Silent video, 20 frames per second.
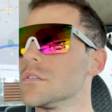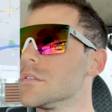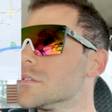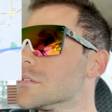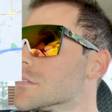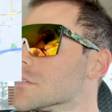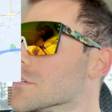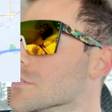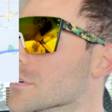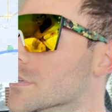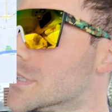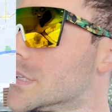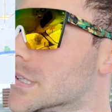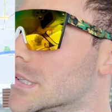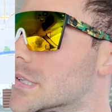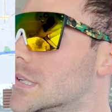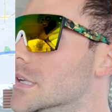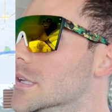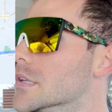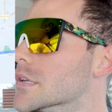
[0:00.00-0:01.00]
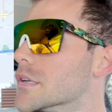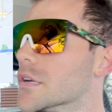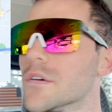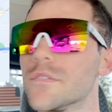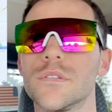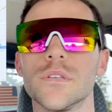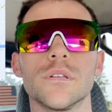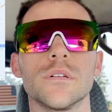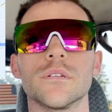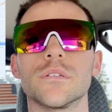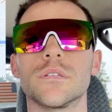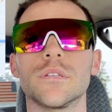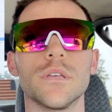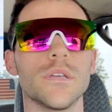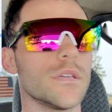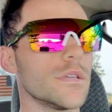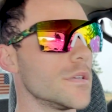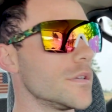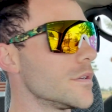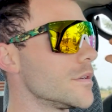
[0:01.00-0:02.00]
So we're just getting off the
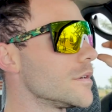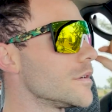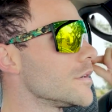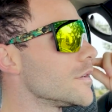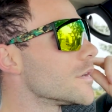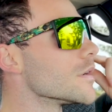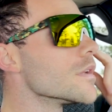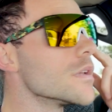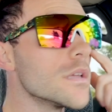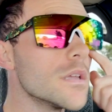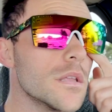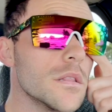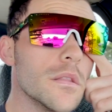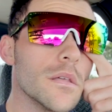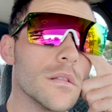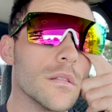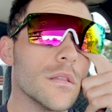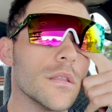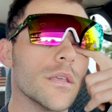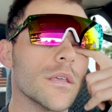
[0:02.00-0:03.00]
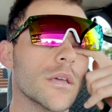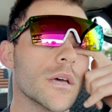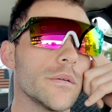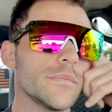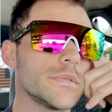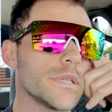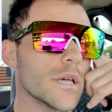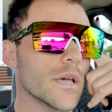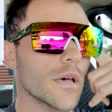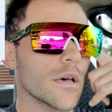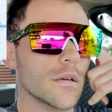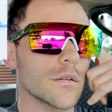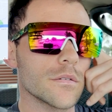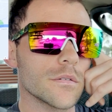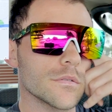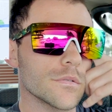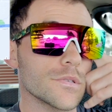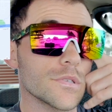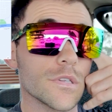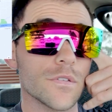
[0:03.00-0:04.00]
interstate here in the link up town.
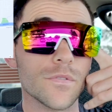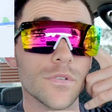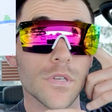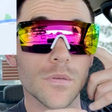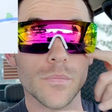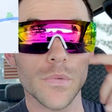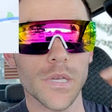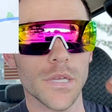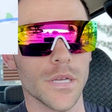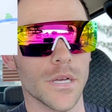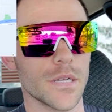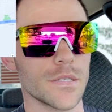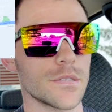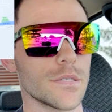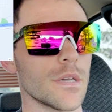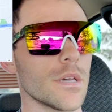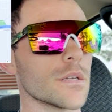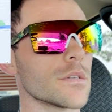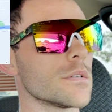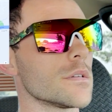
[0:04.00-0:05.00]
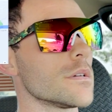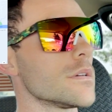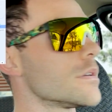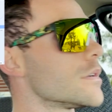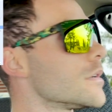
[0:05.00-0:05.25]
We'll see if we can make contact.